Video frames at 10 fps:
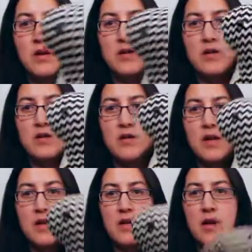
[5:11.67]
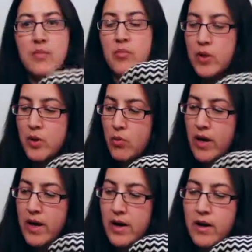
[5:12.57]
He's standing up pretty
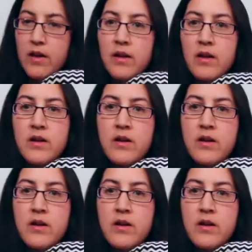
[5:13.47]
well.